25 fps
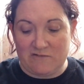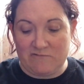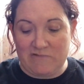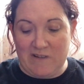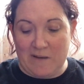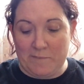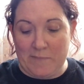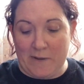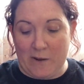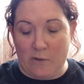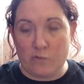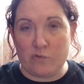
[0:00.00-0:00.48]

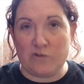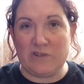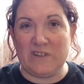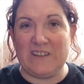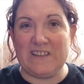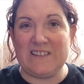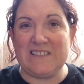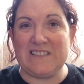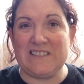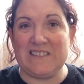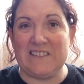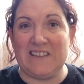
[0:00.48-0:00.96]
grab hold of
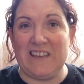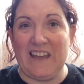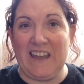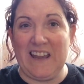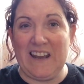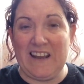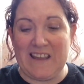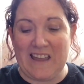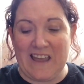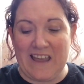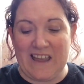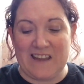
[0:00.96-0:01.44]
your
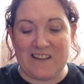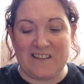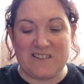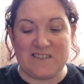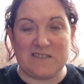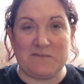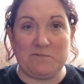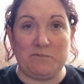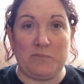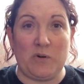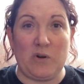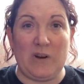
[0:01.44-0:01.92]
skin
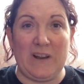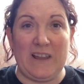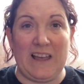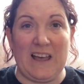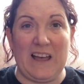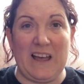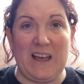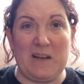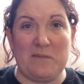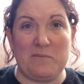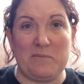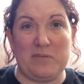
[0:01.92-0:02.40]
and pull it
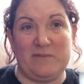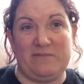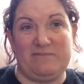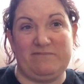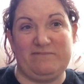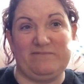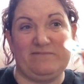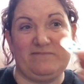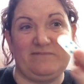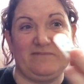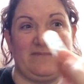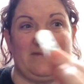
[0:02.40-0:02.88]
up.
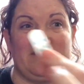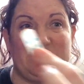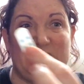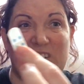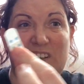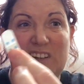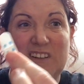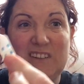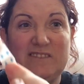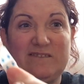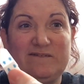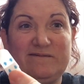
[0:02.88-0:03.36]

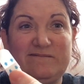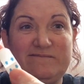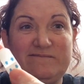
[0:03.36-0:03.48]
Yeah.